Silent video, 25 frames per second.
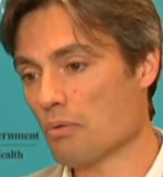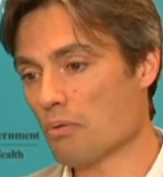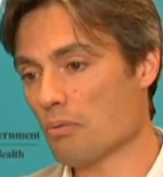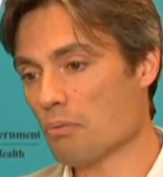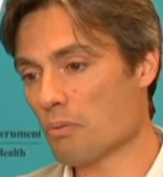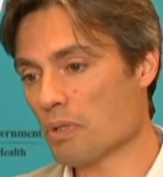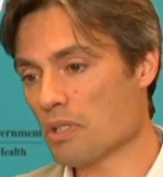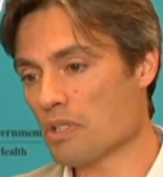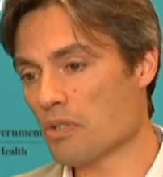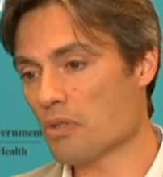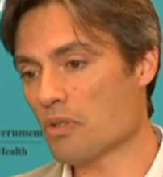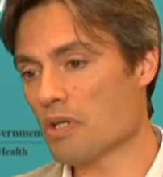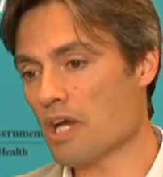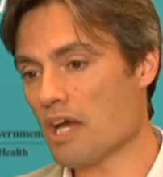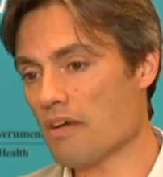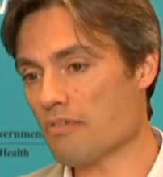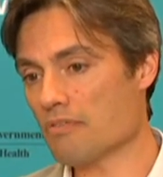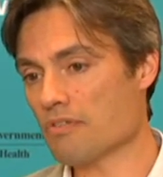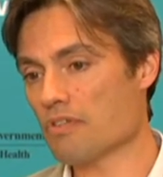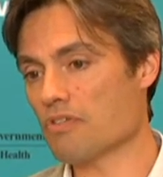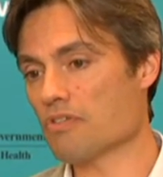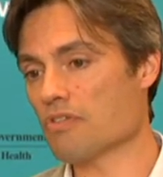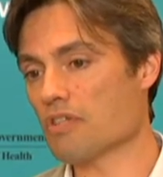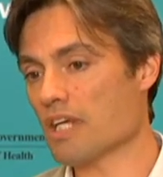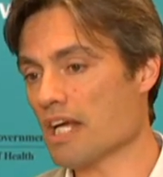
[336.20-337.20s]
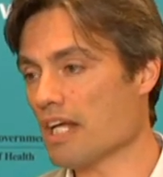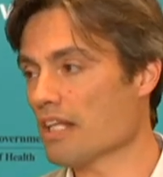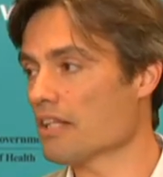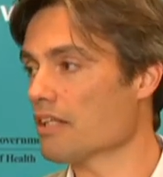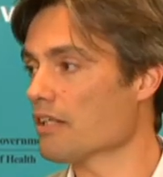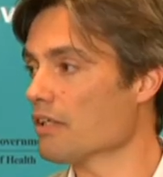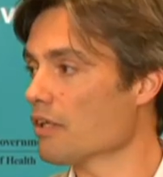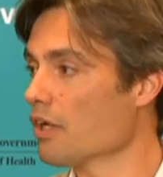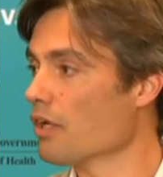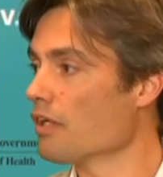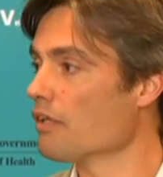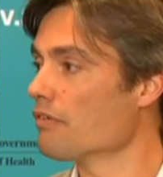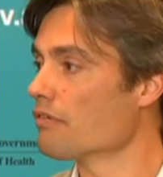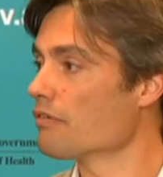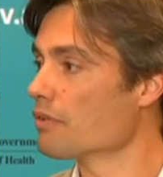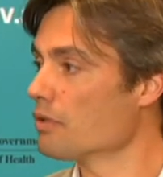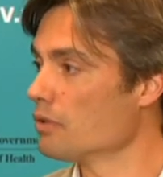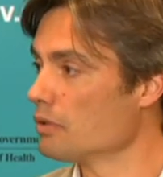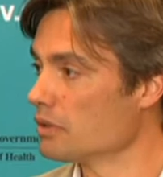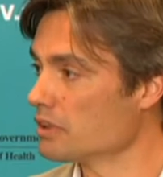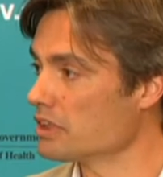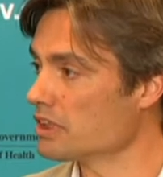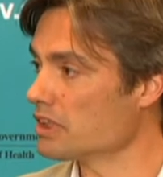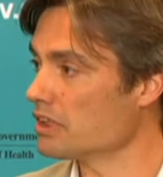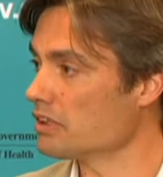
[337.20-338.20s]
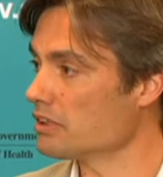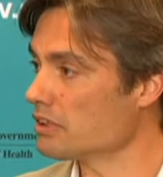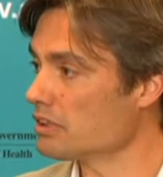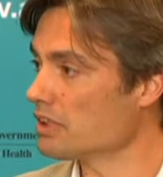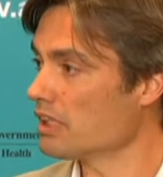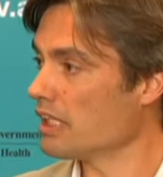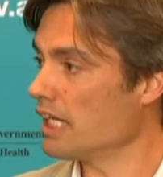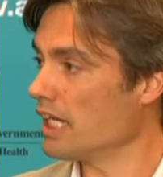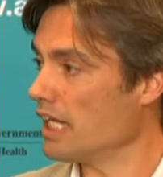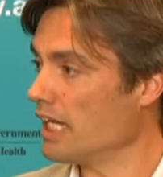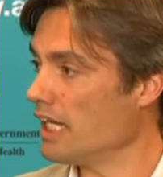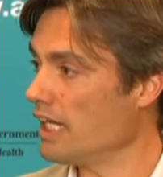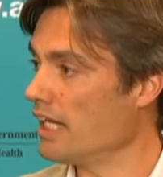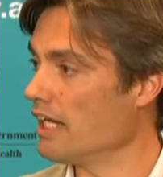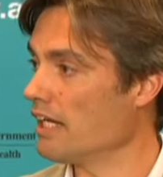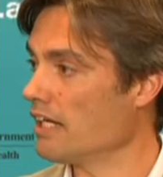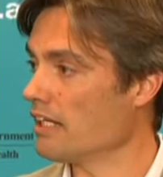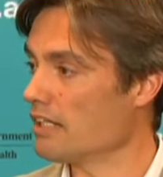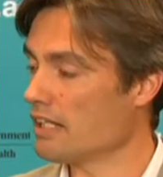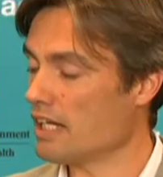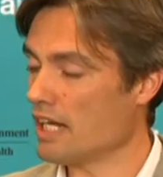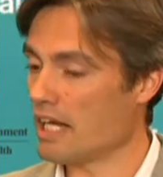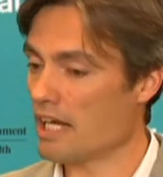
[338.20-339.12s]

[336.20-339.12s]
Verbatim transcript: we do have to sound the note of caution here,